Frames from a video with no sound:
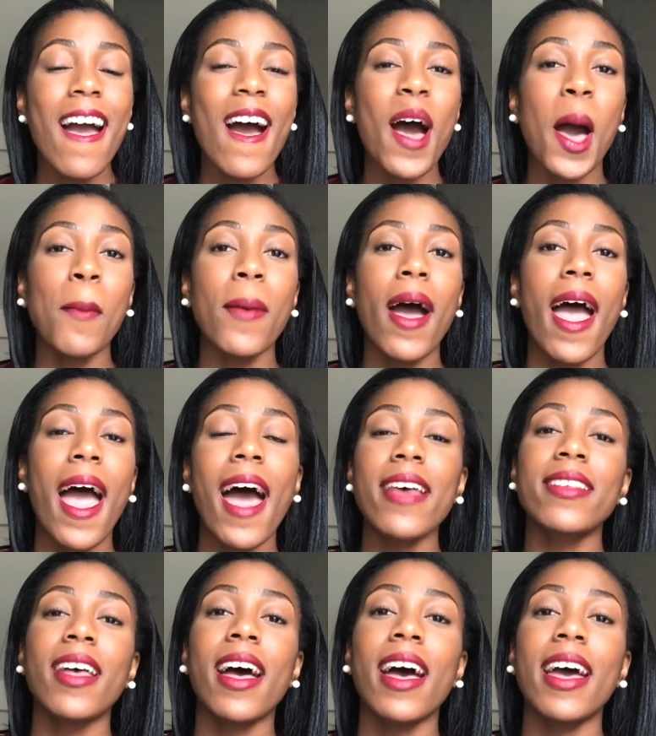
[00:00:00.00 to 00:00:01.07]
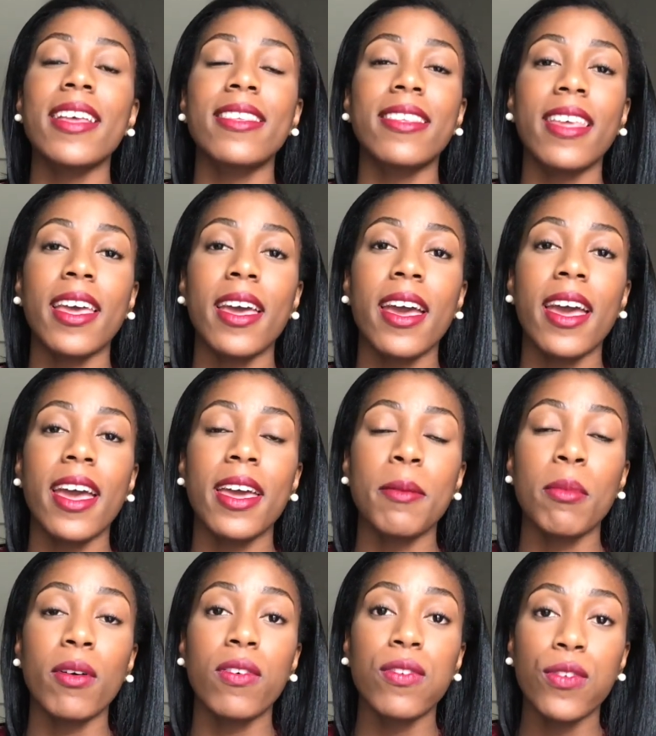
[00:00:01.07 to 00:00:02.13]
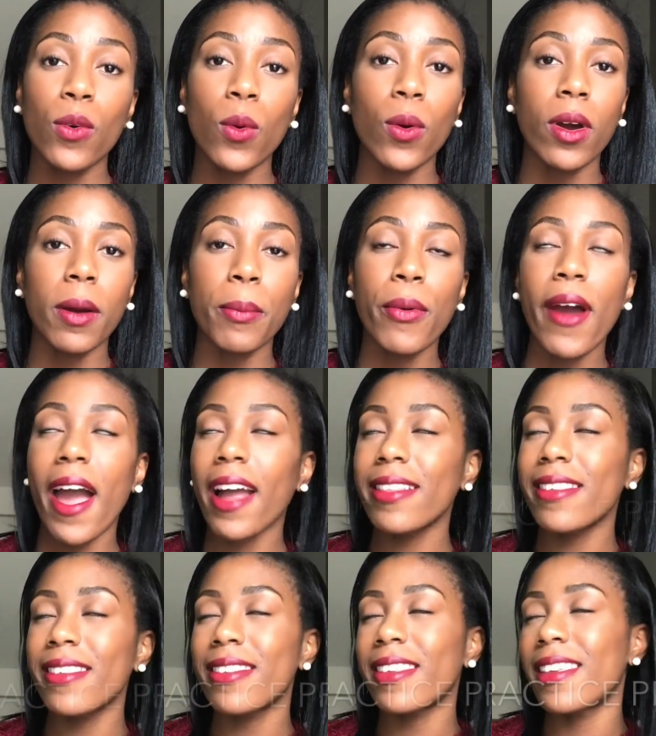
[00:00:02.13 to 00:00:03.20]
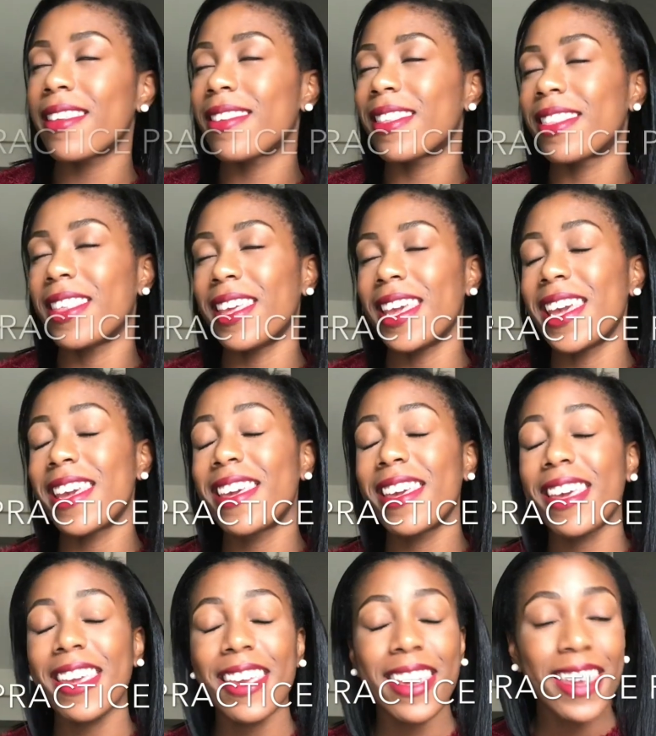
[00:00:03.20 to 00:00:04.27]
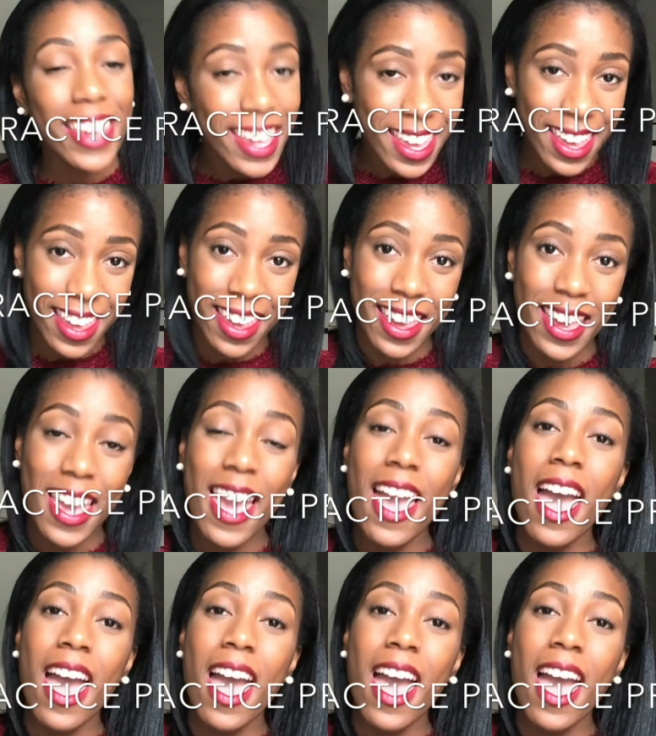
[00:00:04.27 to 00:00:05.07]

Um, as I said before, practice is the key.